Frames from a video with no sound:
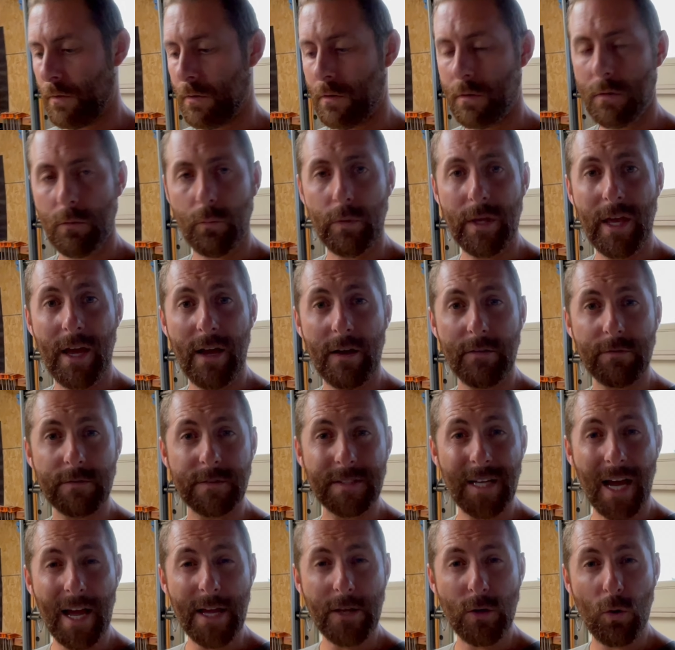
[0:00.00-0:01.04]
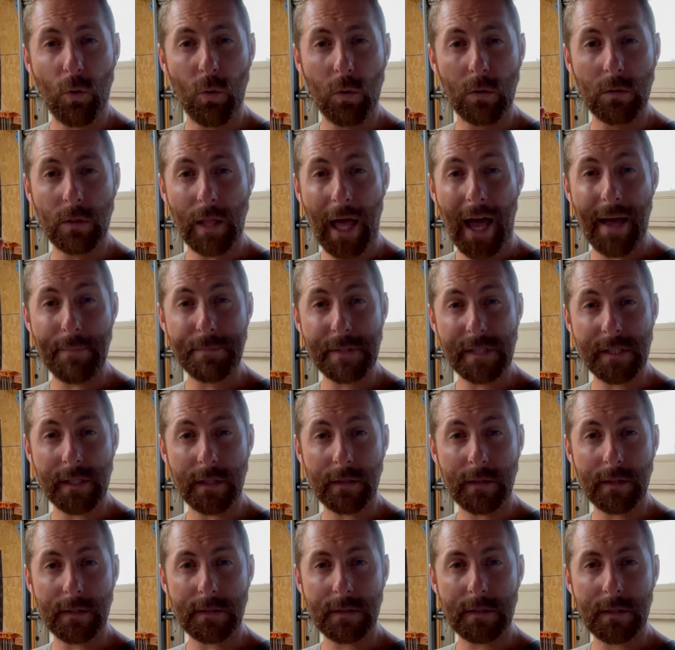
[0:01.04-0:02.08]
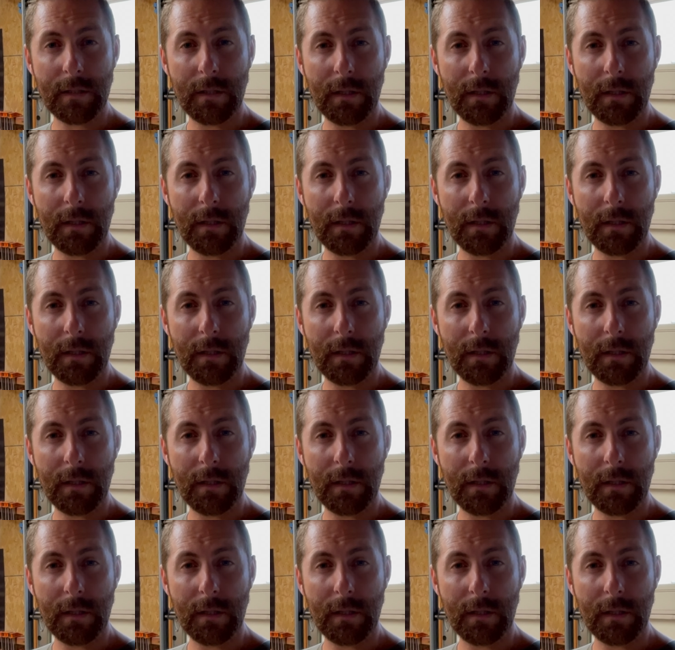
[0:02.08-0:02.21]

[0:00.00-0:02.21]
We have Dicor lap sealant.